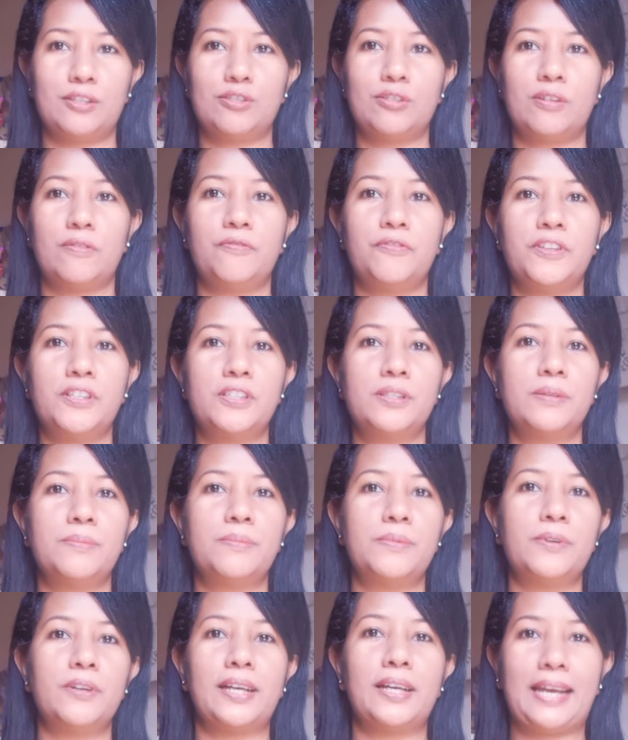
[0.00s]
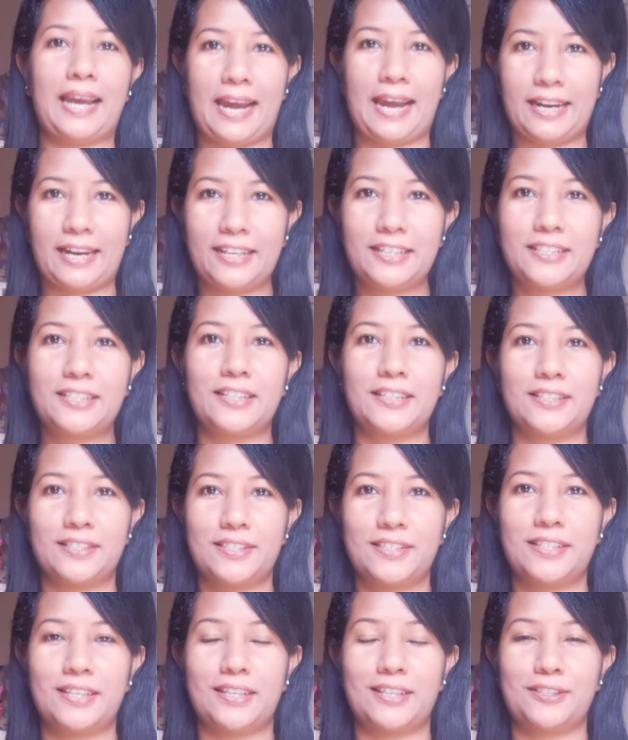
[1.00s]
or visible
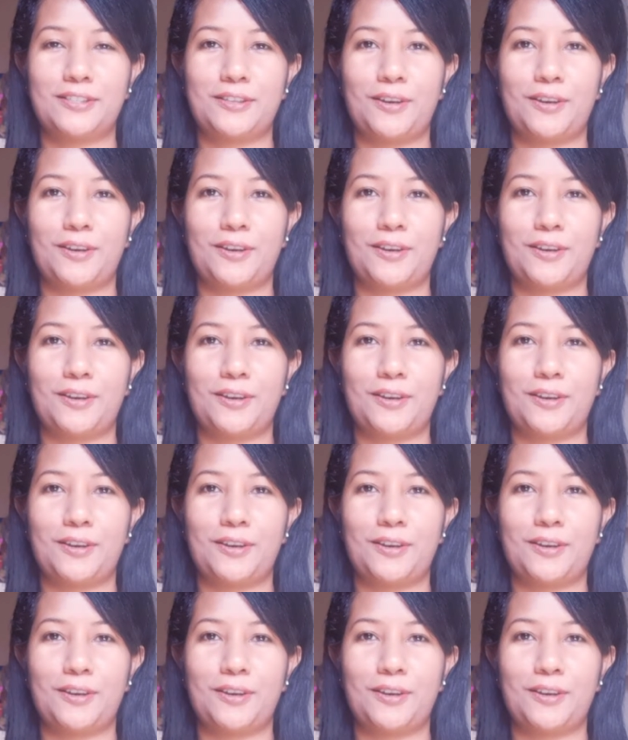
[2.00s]
characteristics.